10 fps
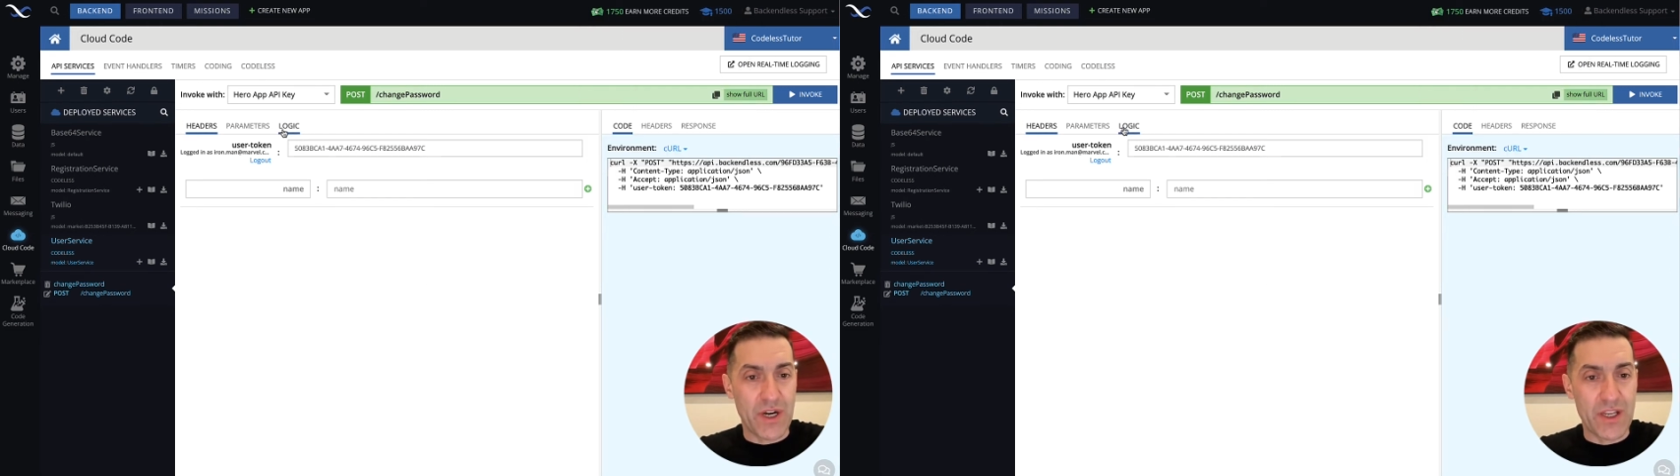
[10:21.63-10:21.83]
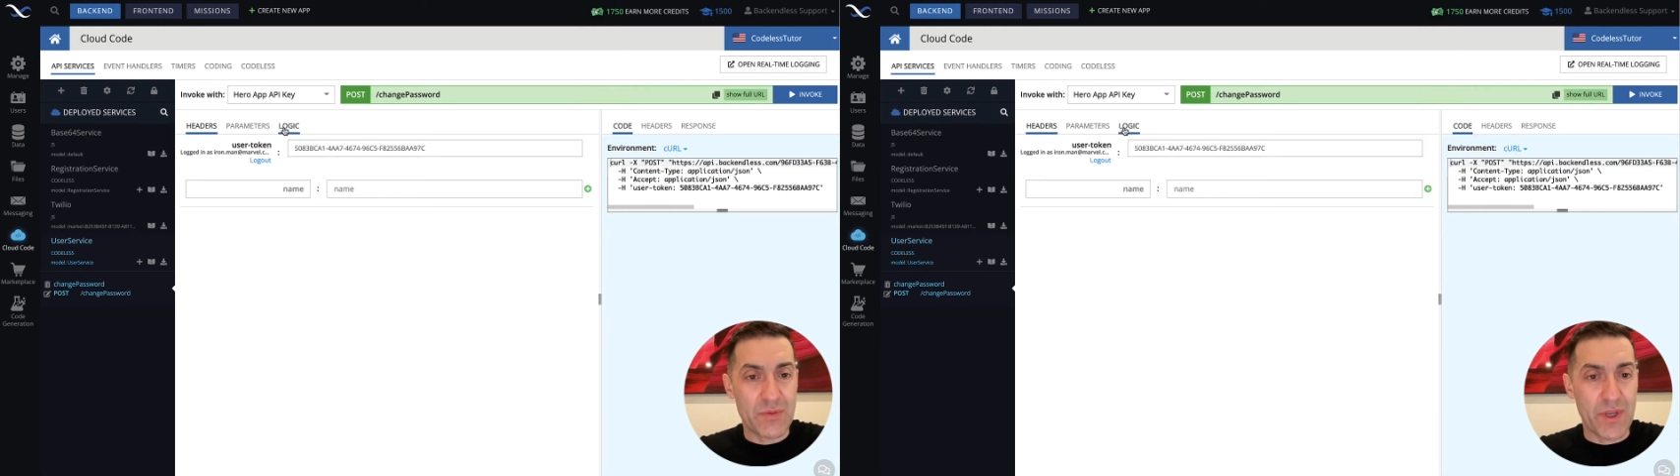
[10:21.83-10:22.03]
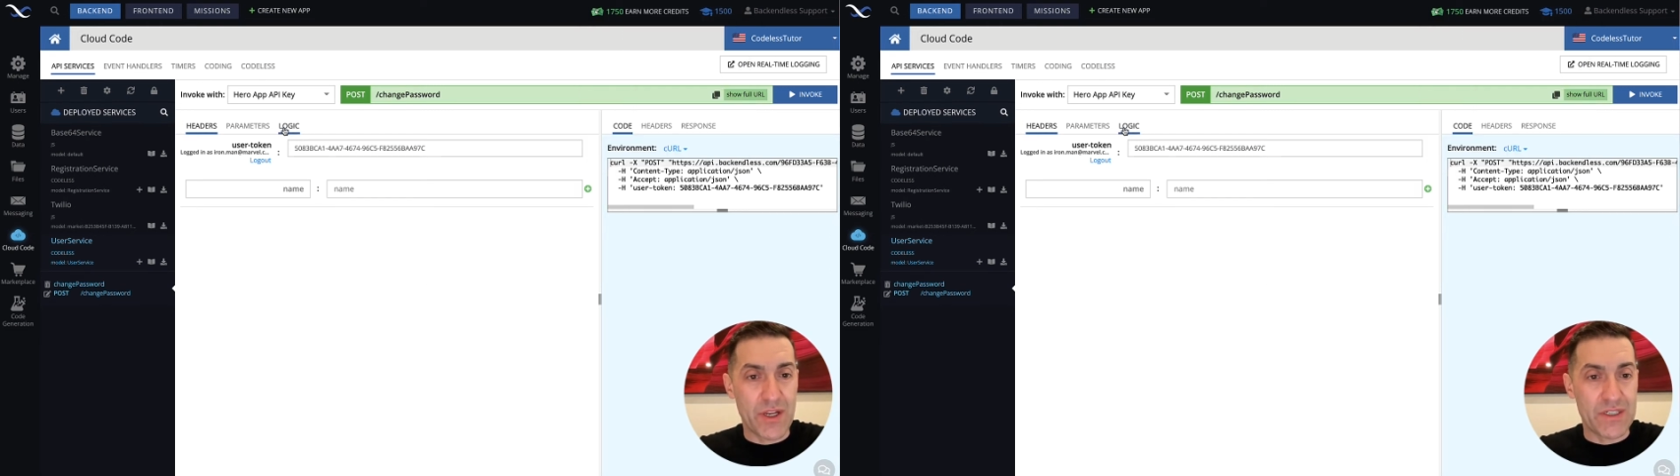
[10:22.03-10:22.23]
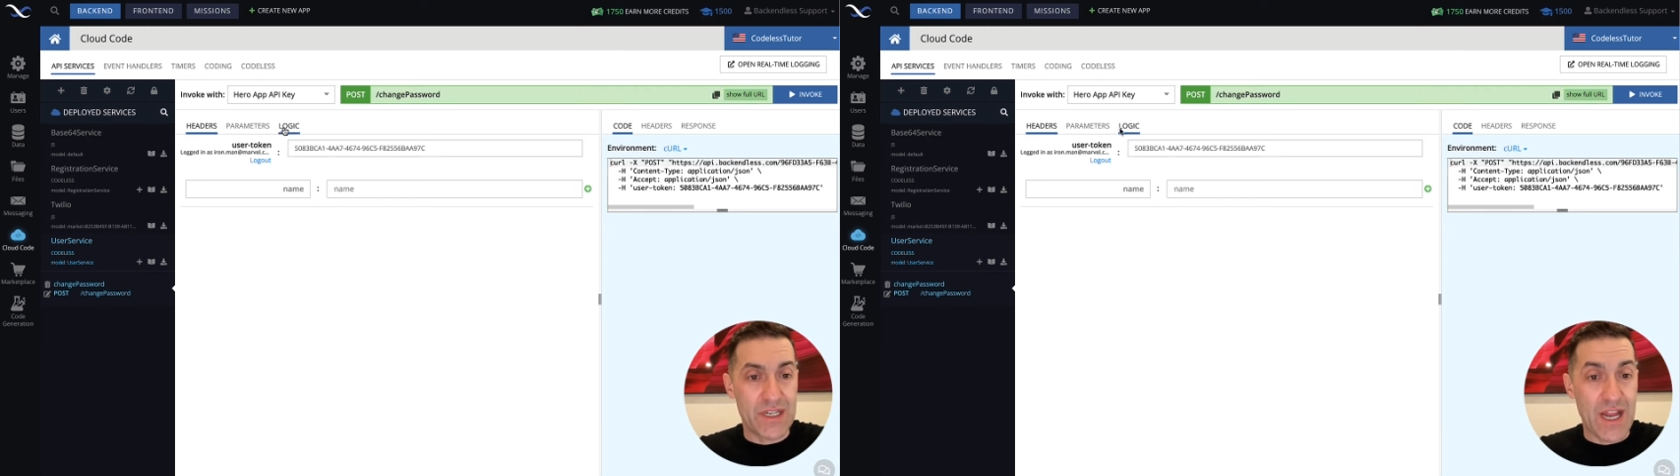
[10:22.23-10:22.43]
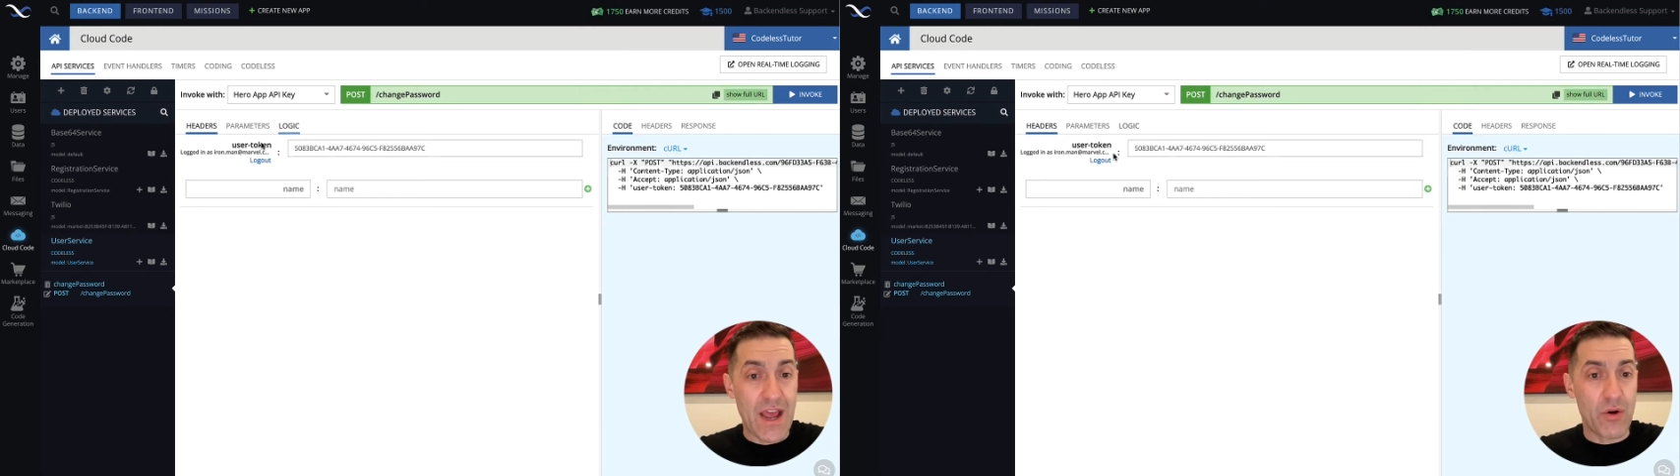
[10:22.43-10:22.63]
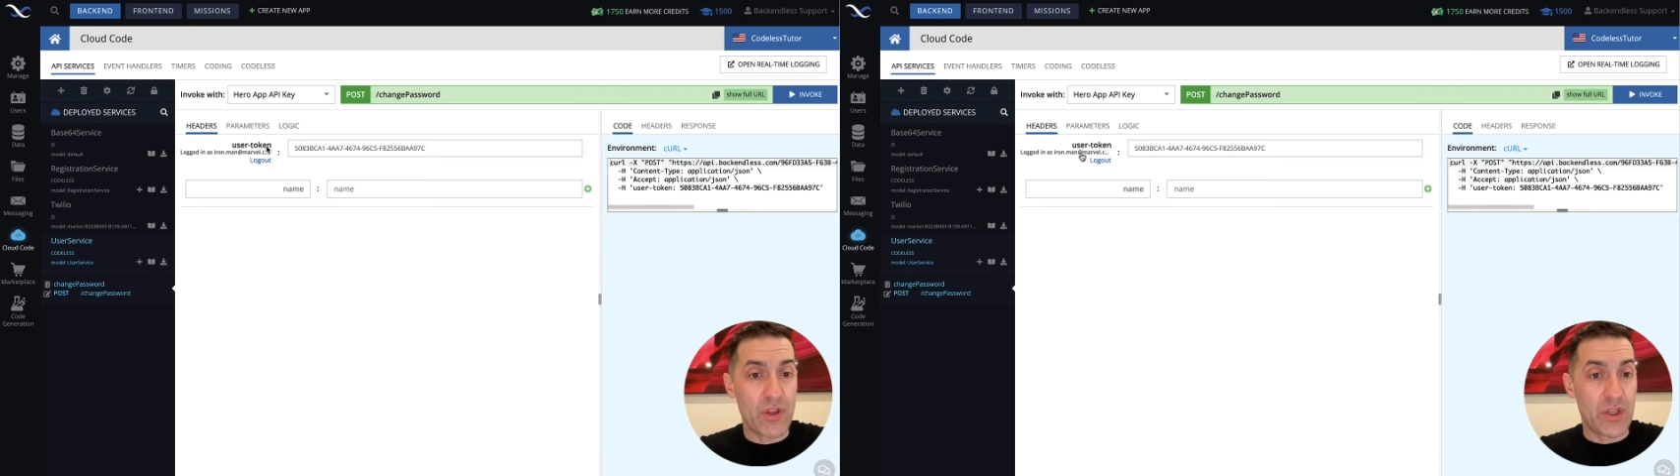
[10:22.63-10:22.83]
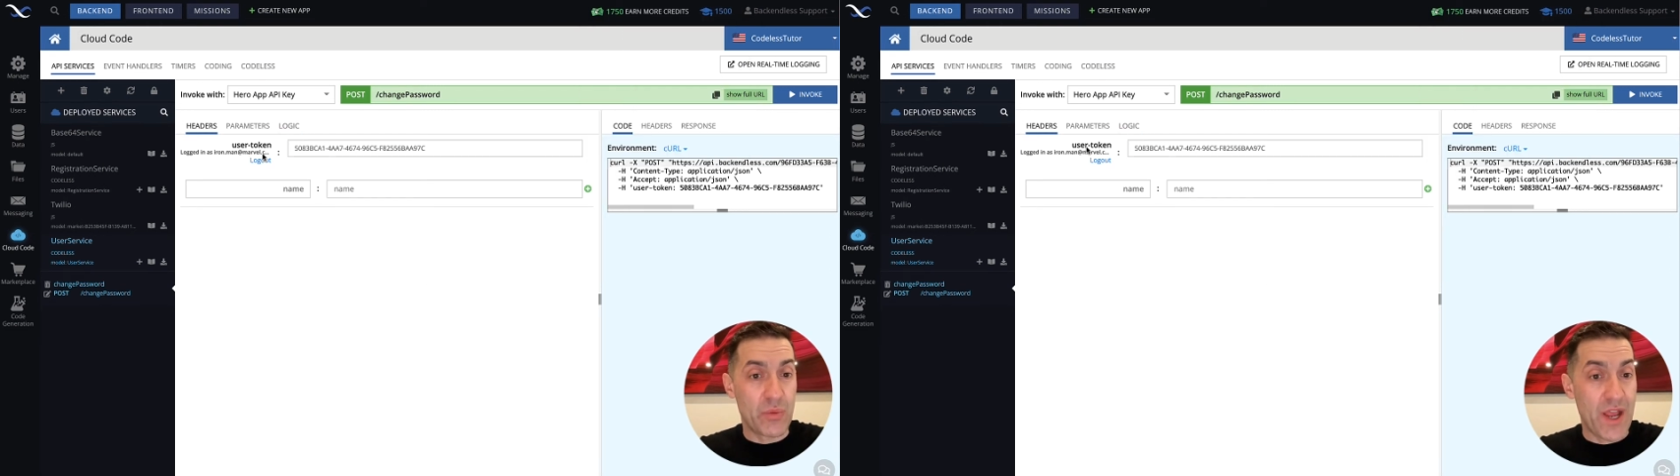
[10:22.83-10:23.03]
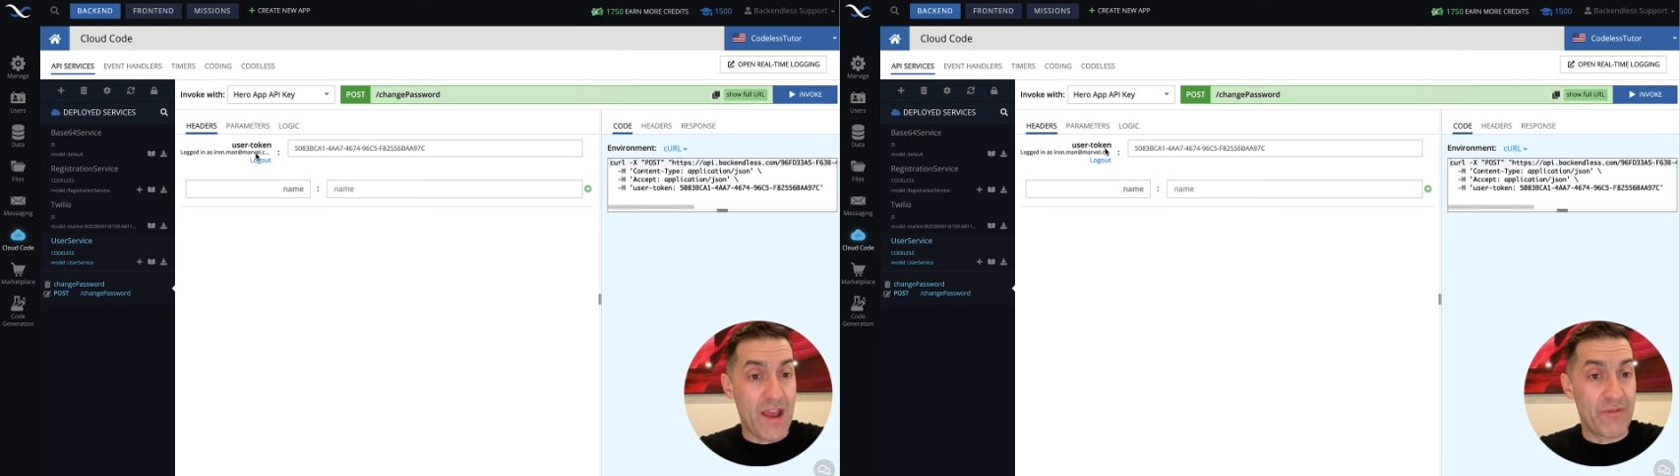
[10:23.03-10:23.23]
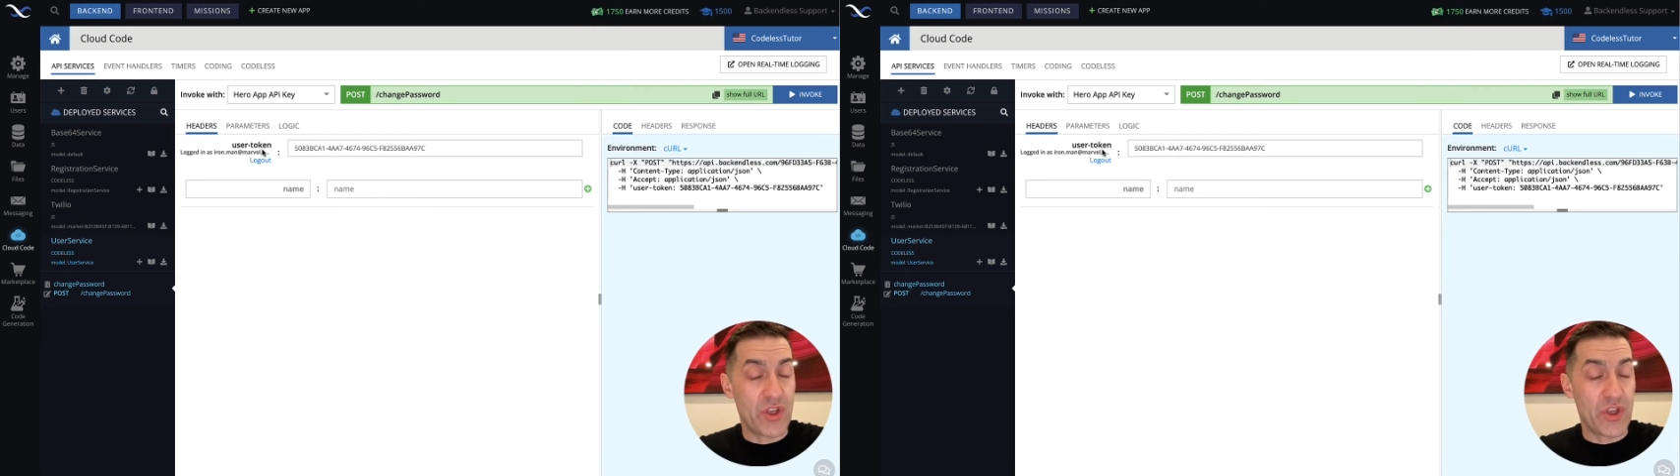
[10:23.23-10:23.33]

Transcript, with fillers: is because now that we have